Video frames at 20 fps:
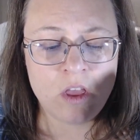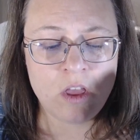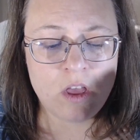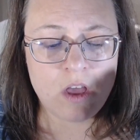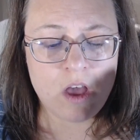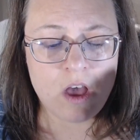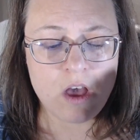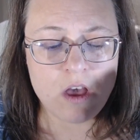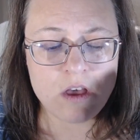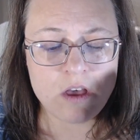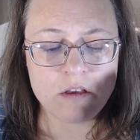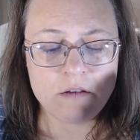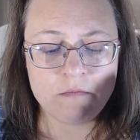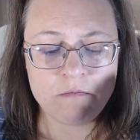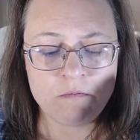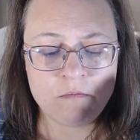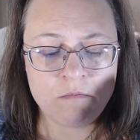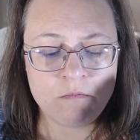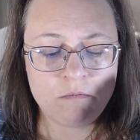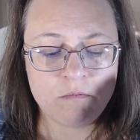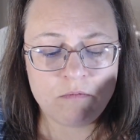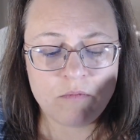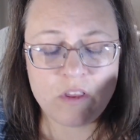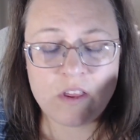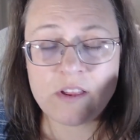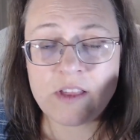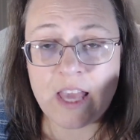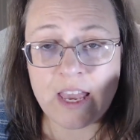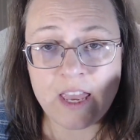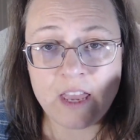The
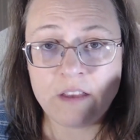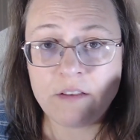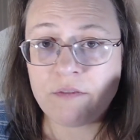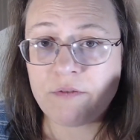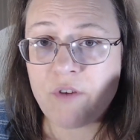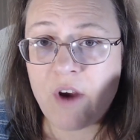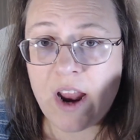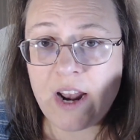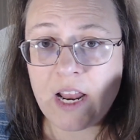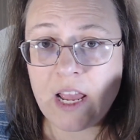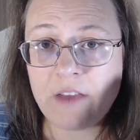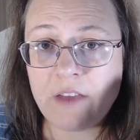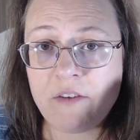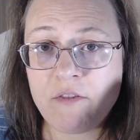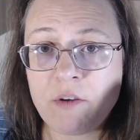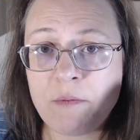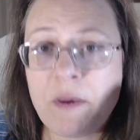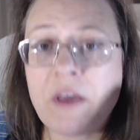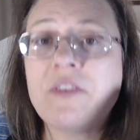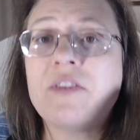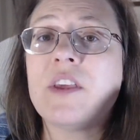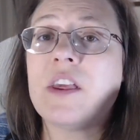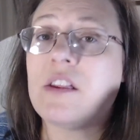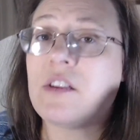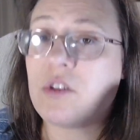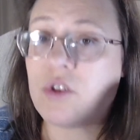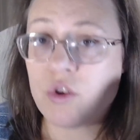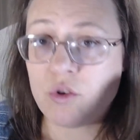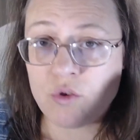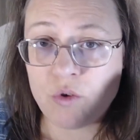second Friday of every month is
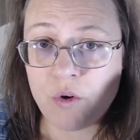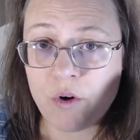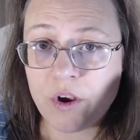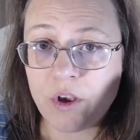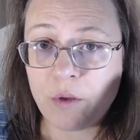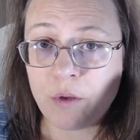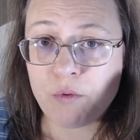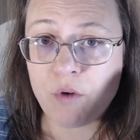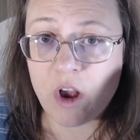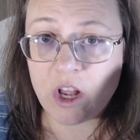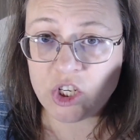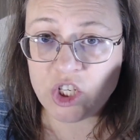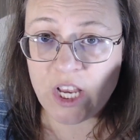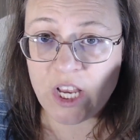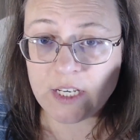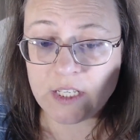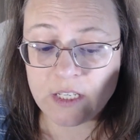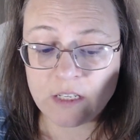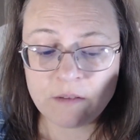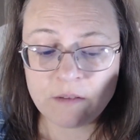a tutorial project